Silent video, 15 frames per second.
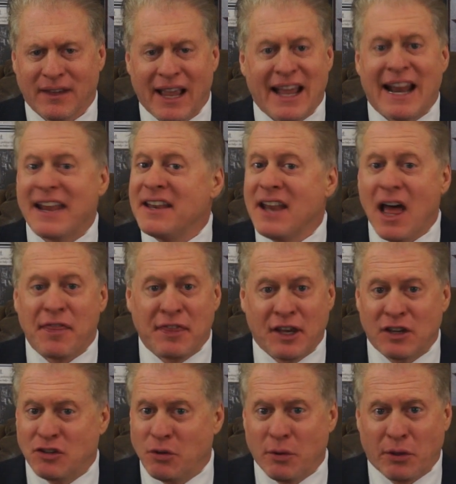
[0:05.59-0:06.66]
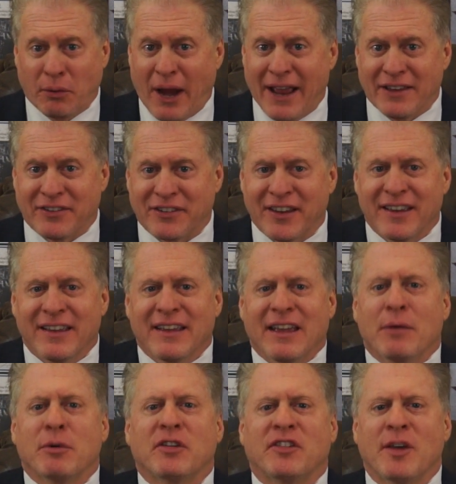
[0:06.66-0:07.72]
It had nothing to do with race.
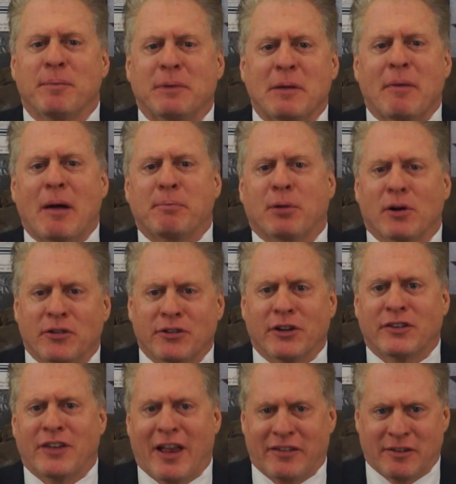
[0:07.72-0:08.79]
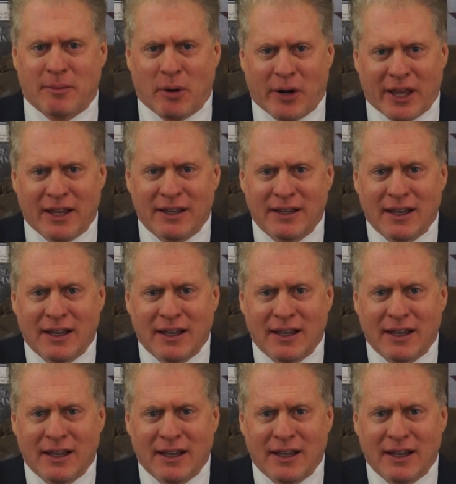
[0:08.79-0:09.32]
It was simply my personal testimony.